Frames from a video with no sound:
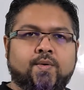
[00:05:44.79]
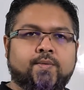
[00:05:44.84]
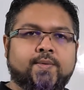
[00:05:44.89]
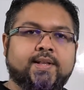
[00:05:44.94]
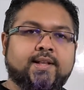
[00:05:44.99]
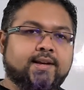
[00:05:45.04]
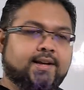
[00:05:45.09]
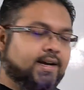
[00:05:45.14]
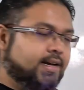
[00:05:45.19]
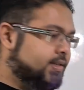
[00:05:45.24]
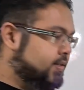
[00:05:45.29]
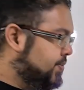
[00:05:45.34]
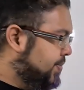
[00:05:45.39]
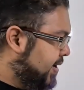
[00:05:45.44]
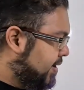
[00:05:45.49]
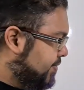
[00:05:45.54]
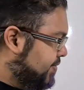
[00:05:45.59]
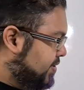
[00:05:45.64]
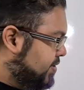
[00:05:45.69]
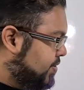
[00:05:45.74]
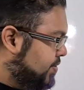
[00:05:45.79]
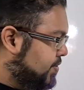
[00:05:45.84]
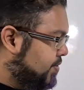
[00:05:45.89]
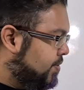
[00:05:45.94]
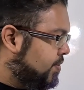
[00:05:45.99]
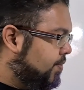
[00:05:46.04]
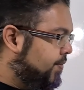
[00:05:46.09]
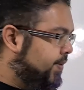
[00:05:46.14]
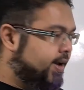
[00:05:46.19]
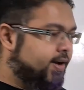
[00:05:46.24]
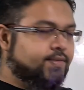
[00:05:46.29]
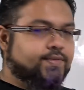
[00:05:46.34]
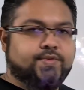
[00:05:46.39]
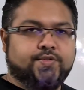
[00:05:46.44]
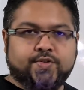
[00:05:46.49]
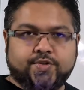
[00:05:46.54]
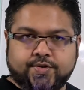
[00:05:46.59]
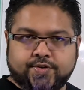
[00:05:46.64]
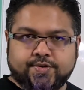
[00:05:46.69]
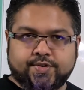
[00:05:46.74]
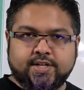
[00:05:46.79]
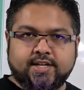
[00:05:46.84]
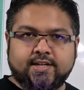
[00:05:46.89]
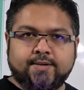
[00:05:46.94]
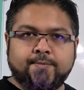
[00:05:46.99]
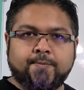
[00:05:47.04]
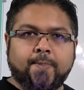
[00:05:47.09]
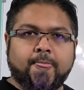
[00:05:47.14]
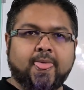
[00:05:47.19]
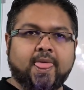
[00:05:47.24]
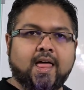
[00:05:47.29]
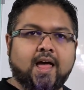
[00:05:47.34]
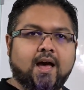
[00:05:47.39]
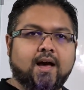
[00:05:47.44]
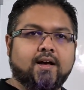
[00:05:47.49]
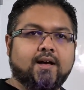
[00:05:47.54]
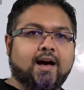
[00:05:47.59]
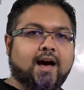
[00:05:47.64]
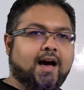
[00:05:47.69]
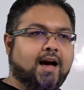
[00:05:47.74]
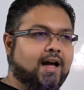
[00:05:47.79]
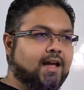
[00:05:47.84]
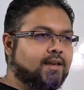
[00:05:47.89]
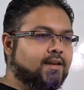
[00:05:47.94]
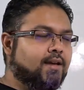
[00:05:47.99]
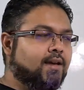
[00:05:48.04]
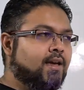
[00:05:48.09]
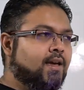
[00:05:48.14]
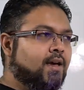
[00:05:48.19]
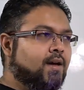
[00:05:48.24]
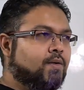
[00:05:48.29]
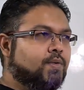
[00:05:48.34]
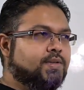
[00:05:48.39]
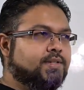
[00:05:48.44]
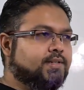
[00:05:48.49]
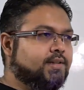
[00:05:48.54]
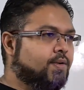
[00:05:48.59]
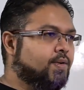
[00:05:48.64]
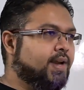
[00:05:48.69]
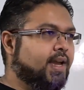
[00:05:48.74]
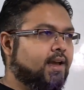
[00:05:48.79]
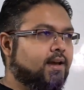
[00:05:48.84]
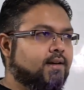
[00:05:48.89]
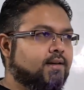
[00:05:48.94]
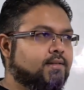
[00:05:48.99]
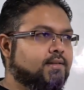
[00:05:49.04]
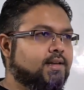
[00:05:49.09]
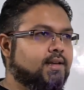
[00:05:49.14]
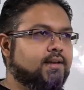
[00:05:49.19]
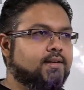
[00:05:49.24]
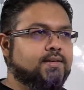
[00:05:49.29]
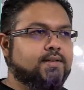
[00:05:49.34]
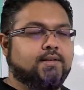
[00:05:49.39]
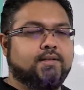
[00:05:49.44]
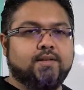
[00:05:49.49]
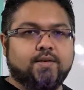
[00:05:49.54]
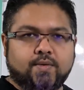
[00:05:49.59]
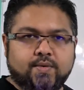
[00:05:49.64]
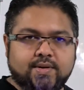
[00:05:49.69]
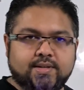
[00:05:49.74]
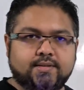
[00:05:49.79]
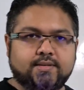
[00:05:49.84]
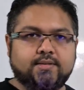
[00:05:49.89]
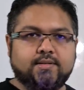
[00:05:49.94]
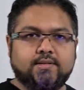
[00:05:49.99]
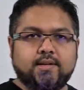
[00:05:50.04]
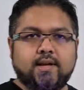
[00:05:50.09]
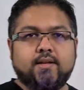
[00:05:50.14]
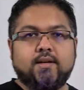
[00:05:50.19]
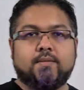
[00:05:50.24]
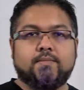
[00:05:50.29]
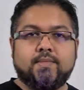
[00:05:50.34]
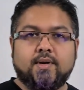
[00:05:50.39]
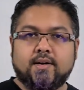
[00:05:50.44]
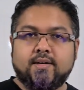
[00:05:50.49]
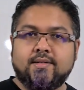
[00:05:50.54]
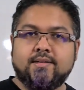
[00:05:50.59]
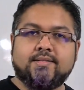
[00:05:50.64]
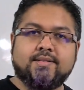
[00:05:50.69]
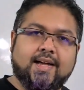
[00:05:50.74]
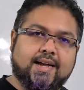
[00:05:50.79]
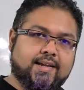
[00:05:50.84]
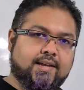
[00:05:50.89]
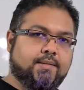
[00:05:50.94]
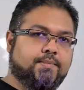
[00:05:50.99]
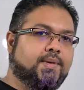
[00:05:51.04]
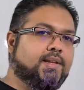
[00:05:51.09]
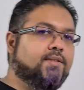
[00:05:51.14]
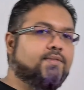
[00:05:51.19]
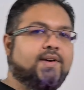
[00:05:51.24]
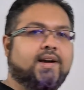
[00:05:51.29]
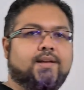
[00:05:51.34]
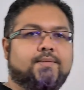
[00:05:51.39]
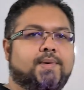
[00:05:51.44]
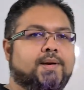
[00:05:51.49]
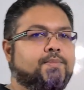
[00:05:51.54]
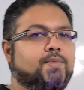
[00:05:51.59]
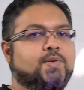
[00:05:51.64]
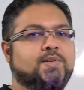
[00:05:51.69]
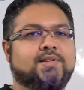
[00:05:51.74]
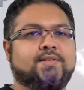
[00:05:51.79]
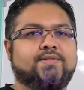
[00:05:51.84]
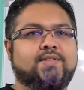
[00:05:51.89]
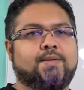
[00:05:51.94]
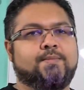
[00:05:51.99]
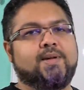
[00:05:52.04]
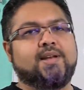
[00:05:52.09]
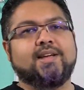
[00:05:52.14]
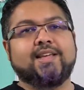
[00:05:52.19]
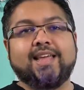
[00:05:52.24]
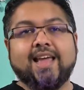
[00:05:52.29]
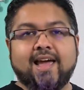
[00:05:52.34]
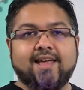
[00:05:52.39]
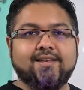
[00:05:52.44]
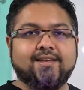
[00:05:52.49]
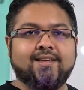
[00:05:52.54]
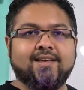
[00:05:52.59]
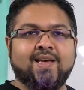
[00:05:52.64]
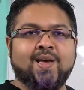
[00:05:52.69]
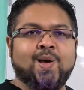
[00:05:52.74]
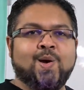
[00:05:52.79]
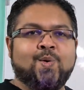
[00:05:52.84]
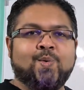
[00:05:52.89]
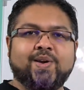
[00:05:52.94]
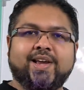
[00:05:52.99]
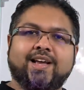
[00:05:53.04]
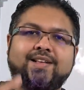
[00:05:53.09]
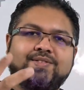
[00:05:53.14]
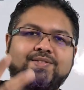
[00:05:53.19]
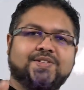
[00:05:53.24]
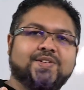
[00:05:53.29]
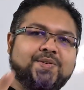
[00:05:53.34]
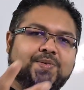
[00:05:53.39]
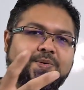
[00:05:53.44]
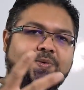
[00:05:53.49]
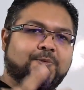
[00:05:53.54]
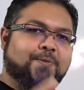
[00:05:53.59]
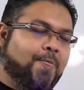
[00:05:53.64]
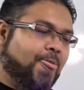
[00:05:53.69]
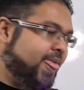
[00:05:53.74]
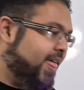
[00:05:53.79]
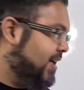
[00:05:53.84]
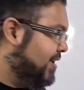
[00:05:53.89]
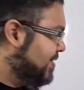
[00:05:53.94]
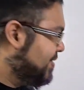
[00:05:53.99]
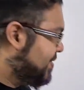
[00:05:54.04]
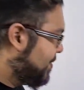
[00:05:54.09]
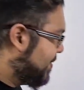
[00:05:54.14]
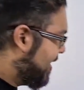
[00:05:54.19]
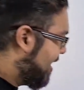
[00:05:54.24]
we look at, we have 2, we have 3, and we say, okay, the lowest number that can be divided by both of them. And again, we get 2. So we